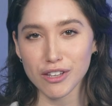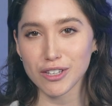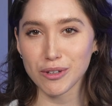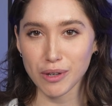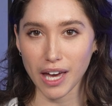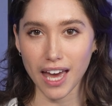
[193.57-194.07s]
the
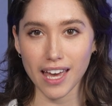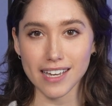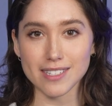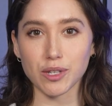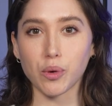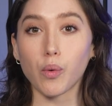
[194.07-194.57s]
U K
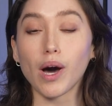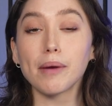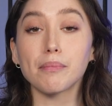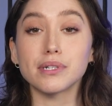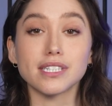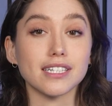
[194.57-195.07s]
is
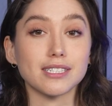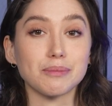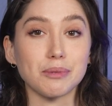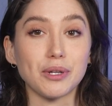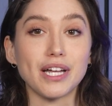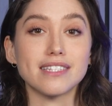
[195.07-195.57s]
quite
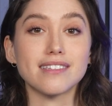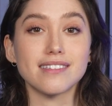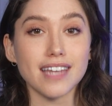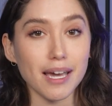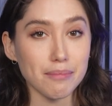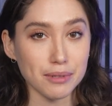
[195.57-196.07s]
predictable and
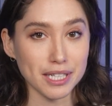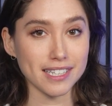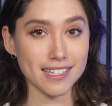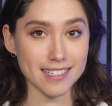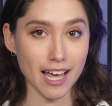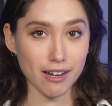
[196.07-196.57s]
stable in
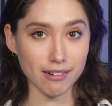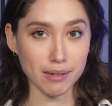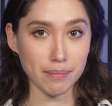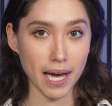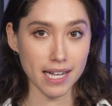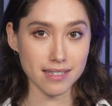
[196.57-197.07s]
the salary
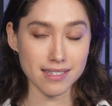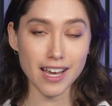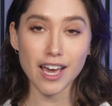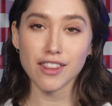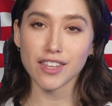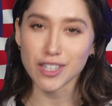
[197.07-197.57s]
bands,
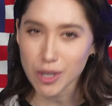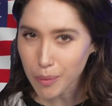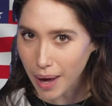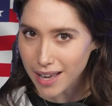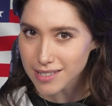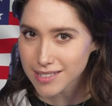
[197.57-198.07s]
the U
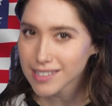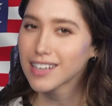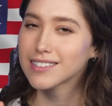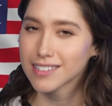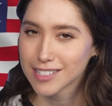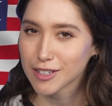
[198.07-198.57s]
S
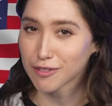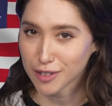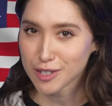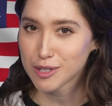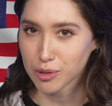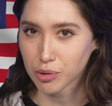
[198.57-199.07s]
is a
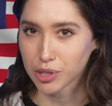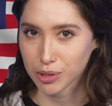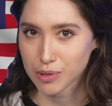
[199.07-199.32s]
different story